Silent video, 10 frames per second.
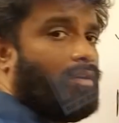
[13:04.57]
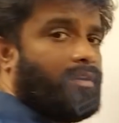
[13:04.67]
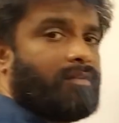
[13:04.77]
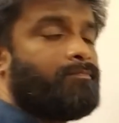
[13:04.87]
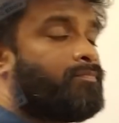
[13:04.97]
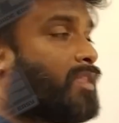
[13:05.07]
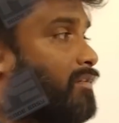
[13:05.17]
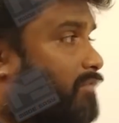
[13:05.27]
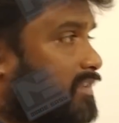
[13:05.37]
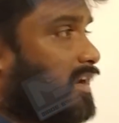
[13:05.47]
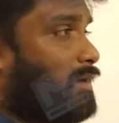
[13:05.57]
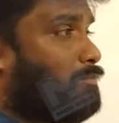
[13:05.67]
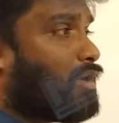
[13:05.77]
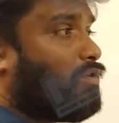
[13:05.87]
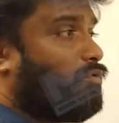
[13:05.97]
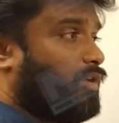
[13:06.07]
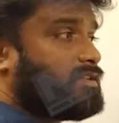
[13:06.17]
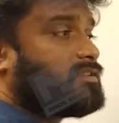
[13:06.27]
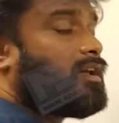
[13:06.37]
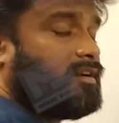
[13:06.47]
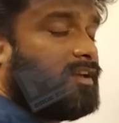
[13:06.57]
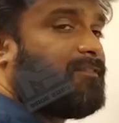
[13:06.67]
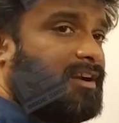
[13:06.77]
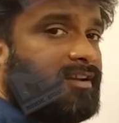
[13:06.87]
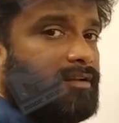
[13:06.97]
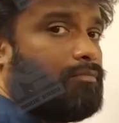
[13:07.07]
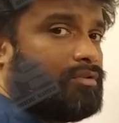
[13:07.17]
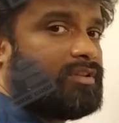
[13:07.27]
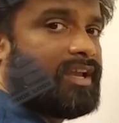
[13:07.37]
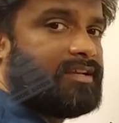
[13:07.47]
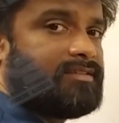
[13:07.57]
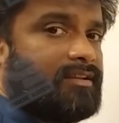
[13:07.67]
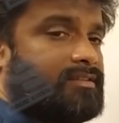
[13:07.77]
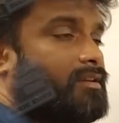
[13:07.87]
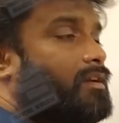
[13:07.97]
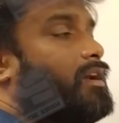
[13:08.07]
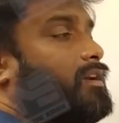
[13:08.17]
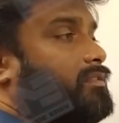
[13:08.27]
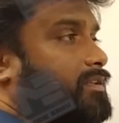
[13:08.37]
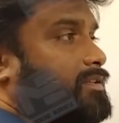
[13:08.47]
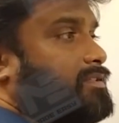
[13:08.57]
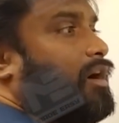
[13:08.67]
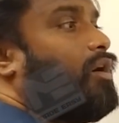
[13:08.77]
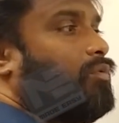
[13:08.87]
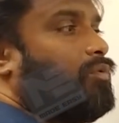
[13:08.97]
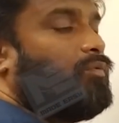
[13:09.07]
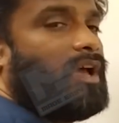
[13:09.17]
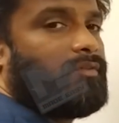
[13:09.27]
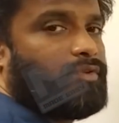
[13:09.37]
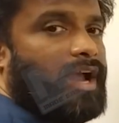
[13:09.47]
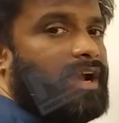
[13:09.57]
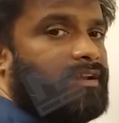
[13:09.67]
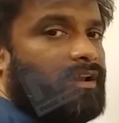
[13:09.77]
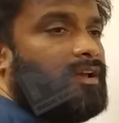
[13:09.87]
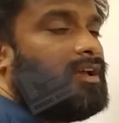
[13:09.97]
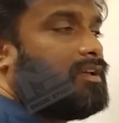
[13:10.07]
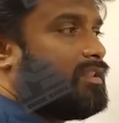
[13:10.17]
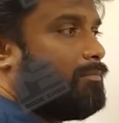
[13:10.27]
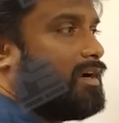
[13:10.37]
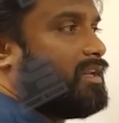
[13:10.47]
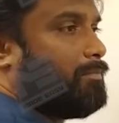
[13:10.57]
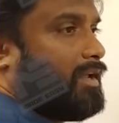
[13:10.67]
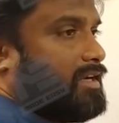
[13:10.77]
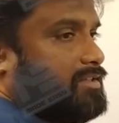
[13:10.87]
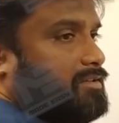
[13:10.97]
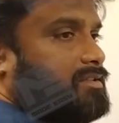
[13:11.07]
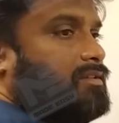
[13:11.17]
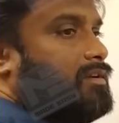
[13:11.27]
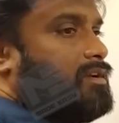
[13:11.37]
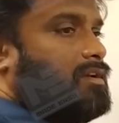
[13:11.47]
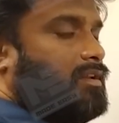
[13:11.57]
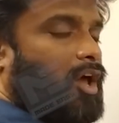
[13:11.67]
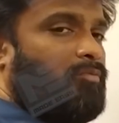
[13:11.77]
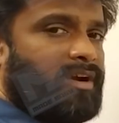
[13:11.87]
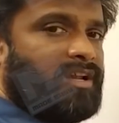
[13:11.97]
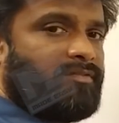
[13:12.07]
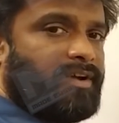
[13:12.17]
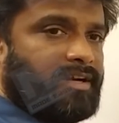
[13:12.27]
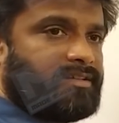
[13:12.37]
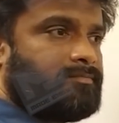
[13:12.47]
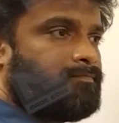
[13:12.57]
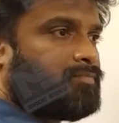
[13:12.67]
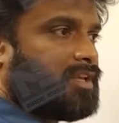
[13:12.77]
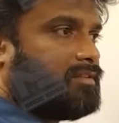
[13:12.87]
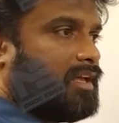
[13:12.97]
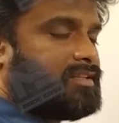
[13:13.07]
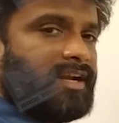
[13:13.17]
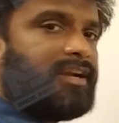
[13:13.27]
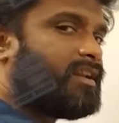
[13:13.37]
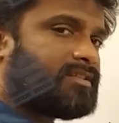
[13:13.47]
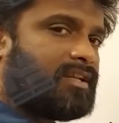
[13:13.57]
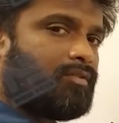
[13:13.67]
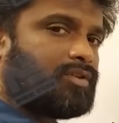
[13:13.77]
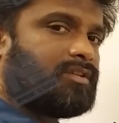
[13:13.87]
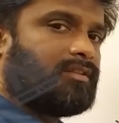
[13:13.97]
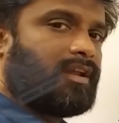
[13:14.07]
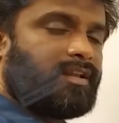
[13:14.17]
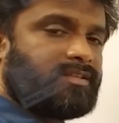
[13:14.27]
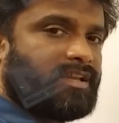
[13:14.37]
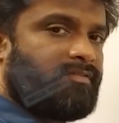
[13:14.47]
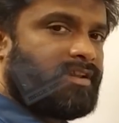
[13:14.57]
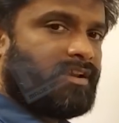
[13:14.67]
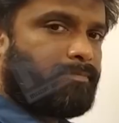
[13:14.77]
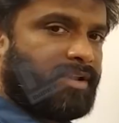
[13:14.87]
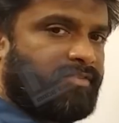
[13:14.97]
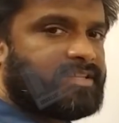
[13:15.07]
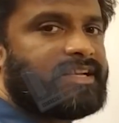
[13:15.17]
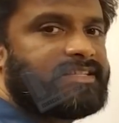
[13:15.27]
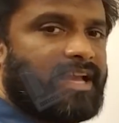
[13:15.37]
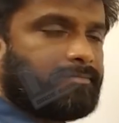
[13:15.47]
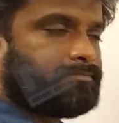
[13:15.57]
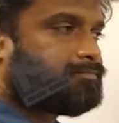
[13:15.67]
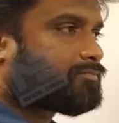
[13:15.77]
order. When the number of ones are different in both the cases, this is how we have to handle the multiplications. Now, my dear friends, there is an interesting question that is given in a previous exam